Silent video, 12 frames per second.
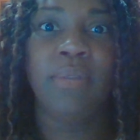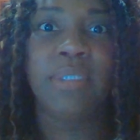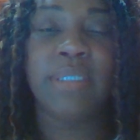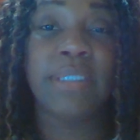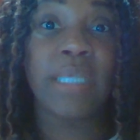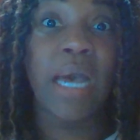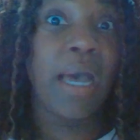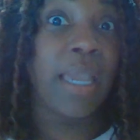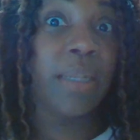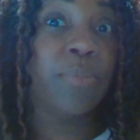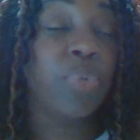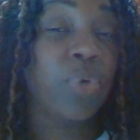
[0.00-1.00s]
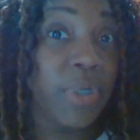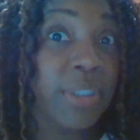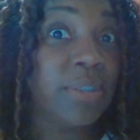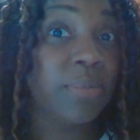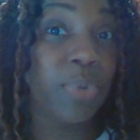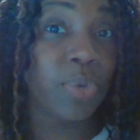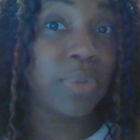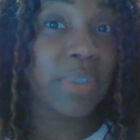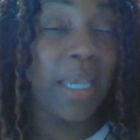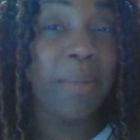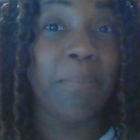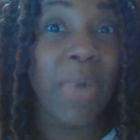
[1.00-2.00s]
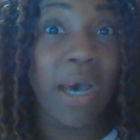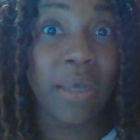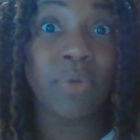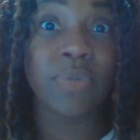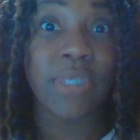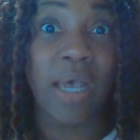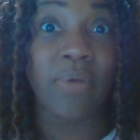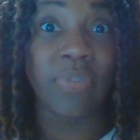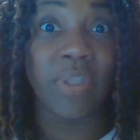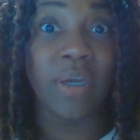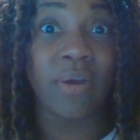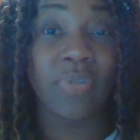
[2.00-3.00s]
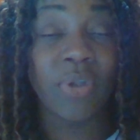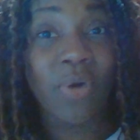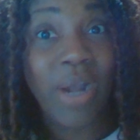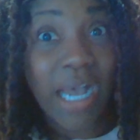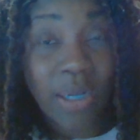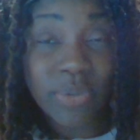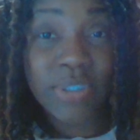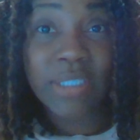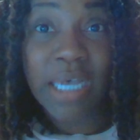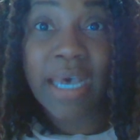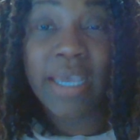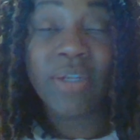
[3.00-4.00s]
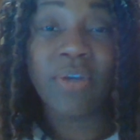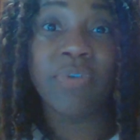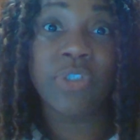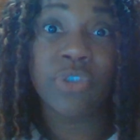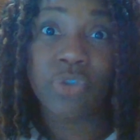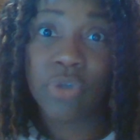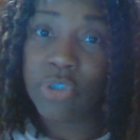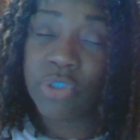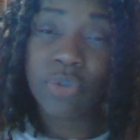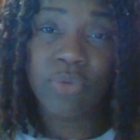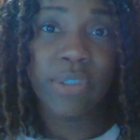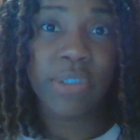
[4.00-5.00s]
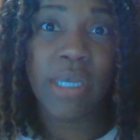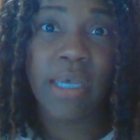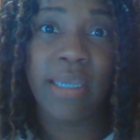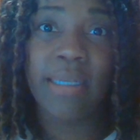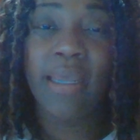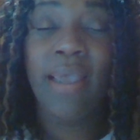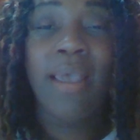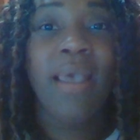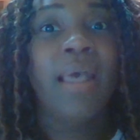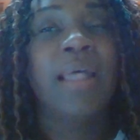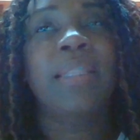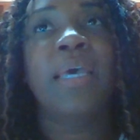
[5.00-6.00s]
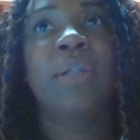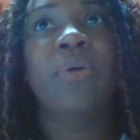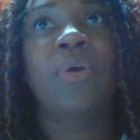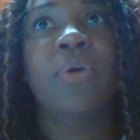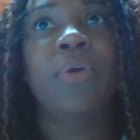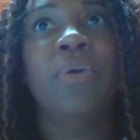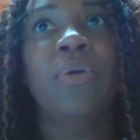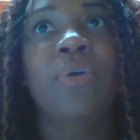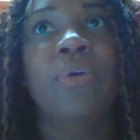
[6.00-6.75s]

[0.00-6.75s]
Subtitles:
design principles and models out there that are outside of instructional design that are